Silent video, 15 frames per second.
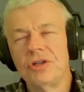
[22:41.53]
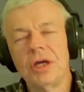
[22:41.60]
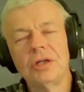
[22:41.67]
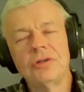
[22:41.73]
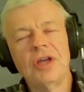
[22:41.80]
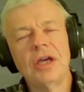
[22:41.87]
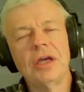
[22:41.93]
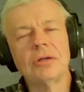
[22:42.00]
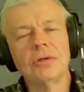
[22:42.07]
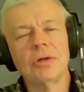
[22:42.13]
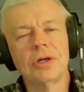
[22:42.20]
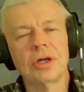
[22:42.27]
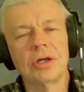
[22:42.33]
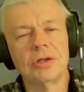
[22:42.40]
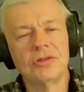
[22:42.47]
take a
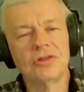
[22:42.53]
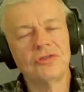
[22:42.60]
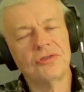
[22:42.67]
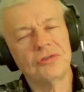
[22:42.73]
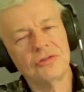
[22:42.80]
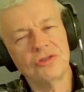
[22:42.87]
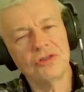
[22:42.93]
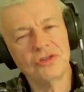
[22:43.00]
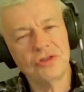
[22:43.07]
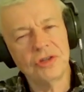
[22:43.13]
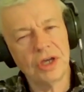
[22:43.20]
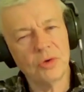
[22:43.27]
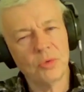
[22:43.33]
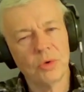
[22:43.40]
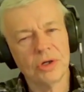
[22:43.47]
look at, just
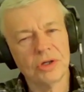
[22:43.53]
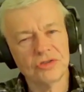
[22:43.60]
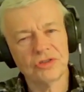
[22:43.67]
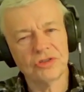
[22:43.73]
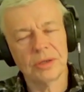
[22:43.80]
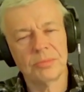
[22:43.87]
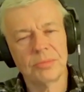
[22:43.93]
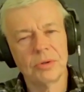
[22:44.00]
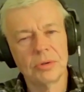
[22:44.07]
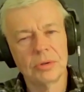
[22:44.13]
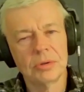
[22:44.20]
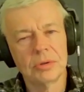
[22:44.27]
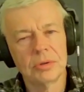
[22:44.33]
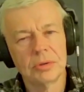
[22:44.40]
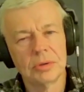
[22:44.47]
take one example.
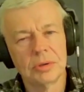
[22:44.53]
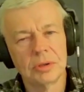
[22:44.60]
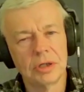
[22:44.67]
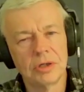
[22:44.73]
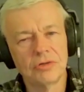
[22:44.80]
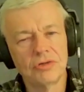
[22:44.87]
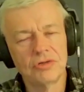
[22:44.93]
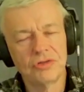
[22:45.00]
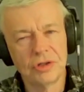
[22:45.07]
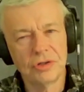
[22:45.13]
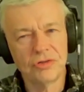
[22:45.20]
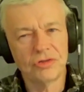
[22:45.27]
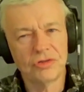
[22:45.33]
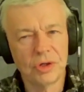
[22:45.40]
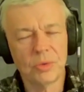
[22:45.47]
All right,
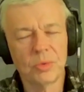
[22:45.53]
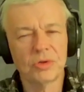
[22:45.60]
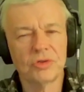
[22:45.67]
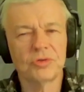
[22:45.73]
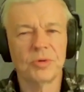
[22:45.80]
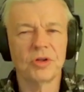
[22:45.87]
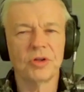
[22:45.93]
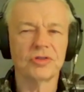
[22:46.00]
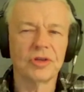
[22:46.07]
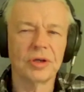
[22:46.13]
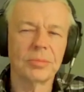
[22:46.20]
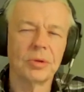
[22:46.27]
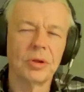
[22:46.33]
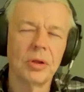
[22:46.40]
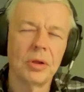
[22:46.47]
just take one small
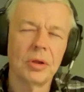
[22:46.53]
example.